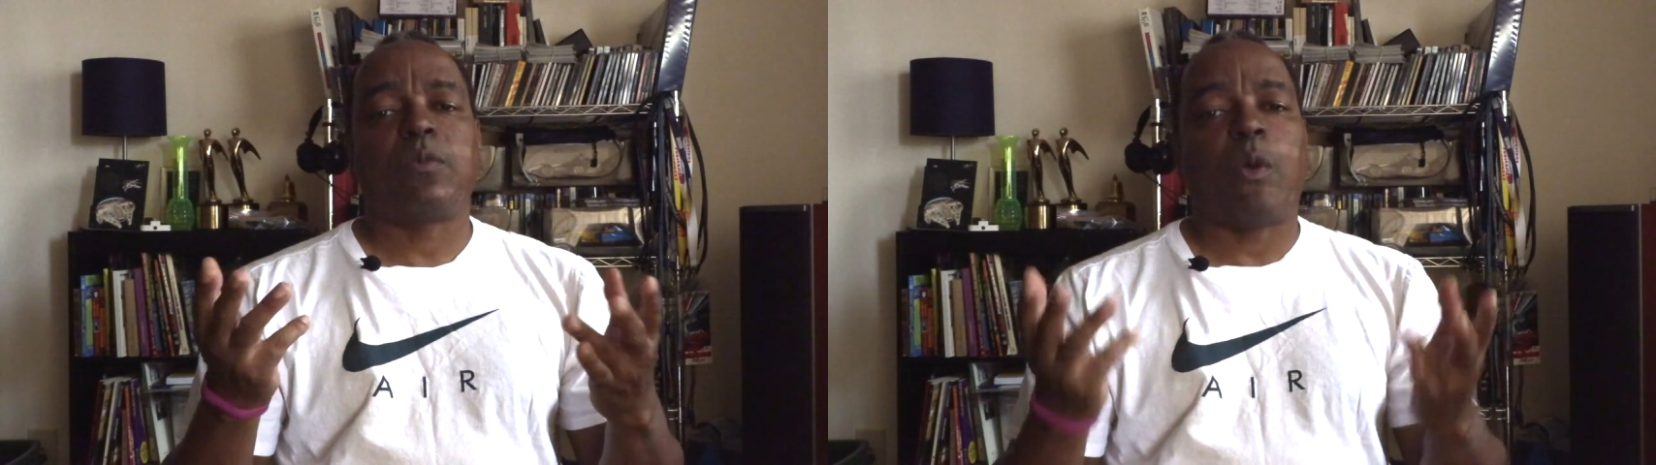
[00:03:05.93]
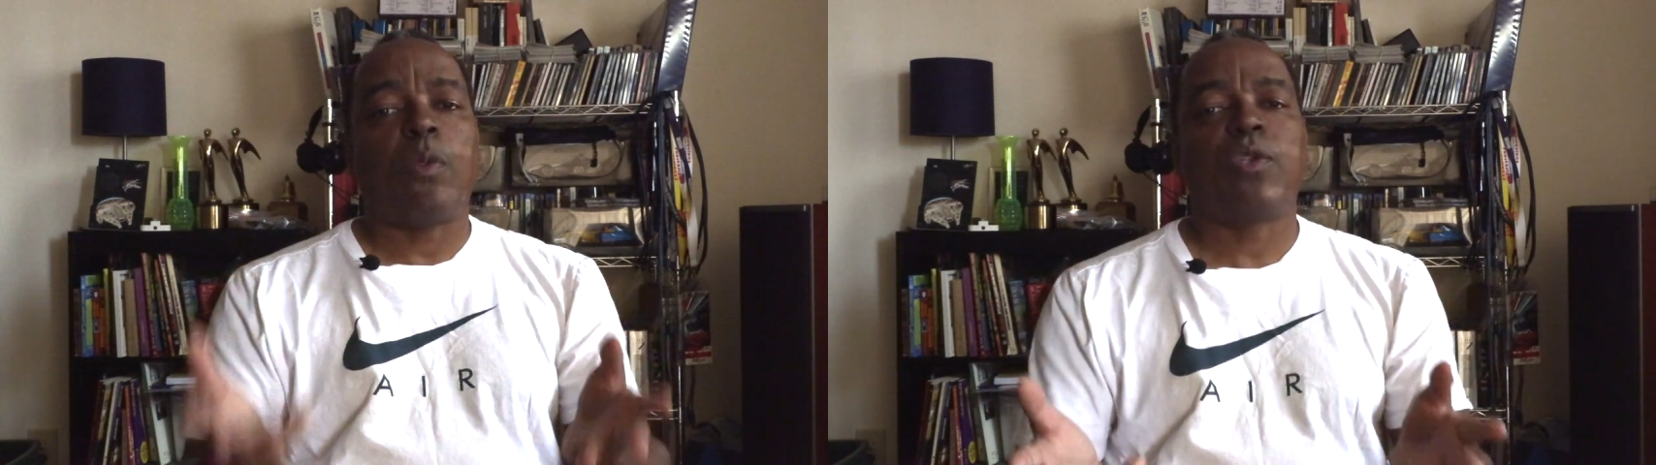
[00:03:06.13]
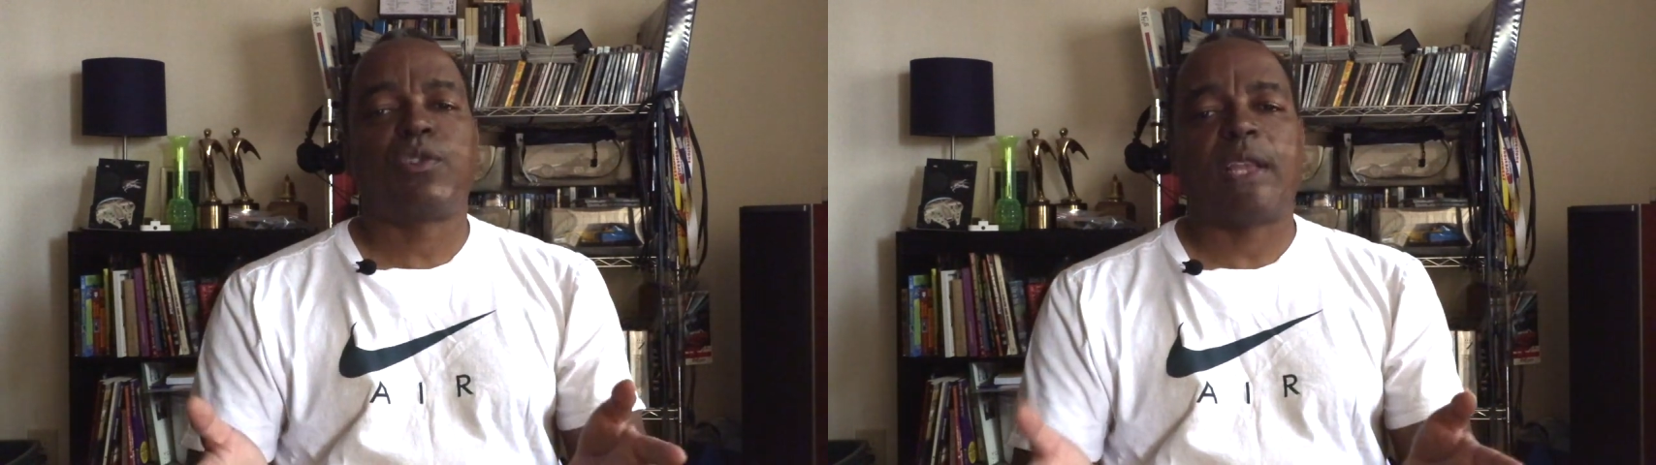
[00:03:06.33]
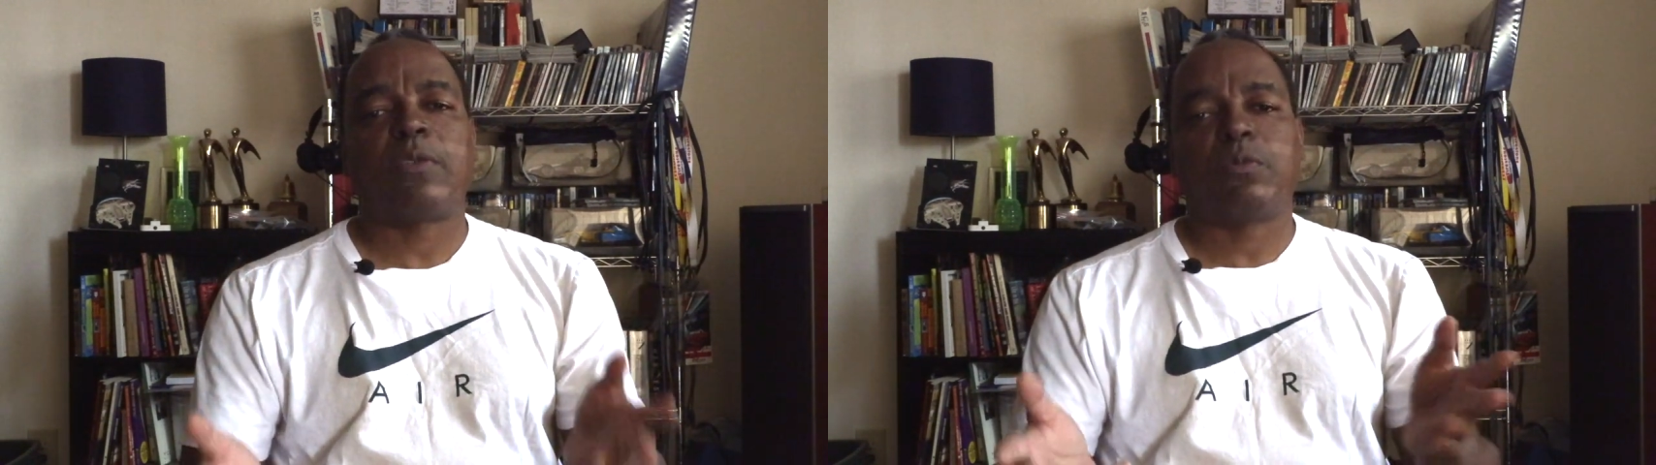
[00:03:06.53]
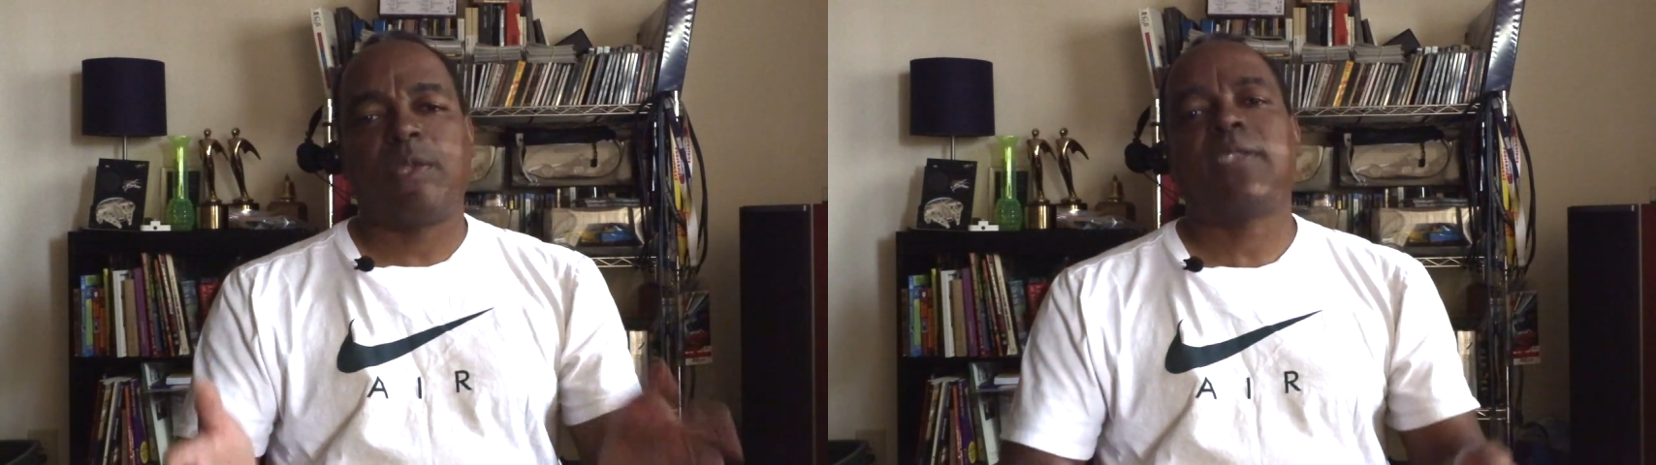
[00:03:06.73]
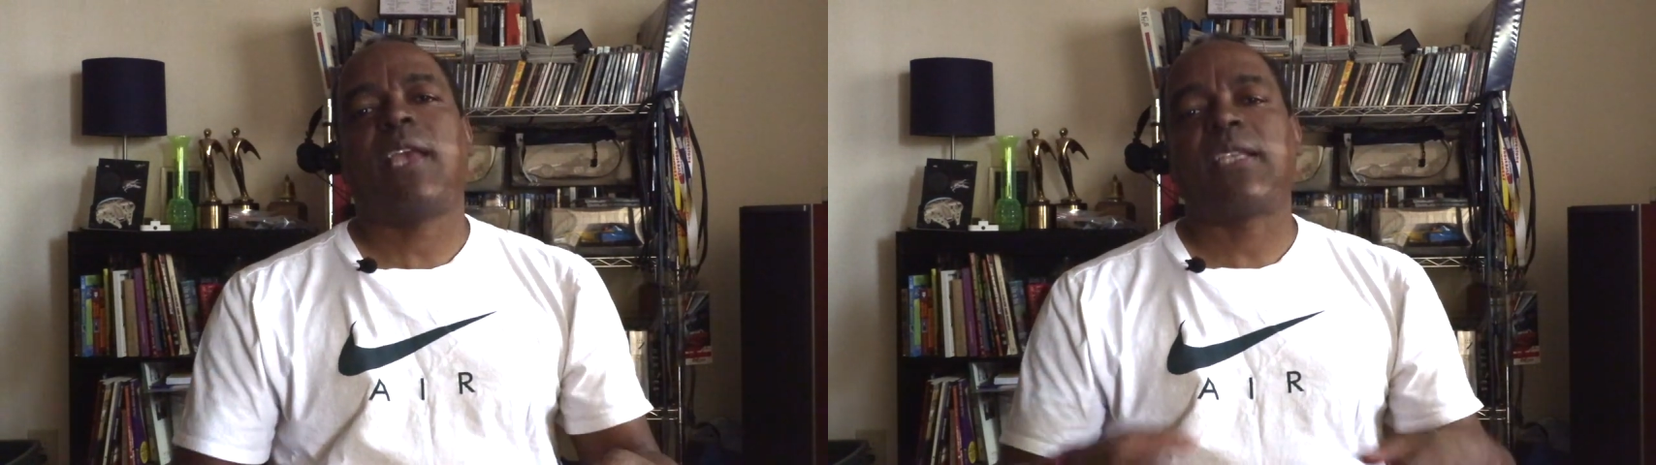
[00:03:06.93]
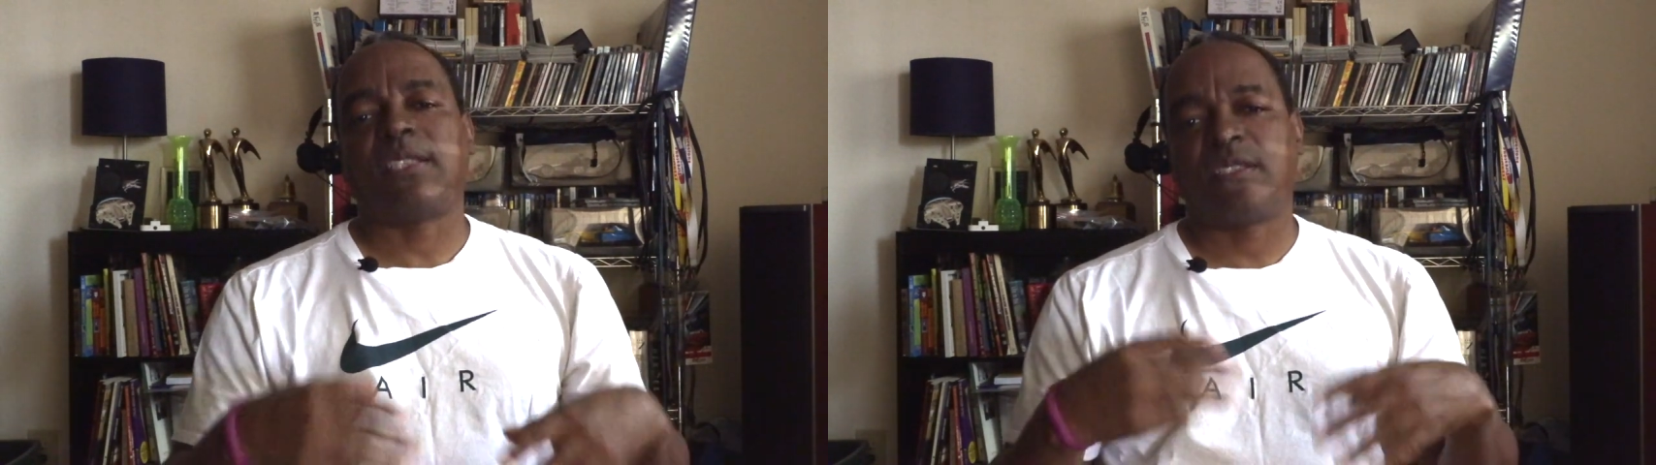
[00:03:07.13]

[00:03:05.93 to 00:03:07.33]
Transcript: only track that was released as a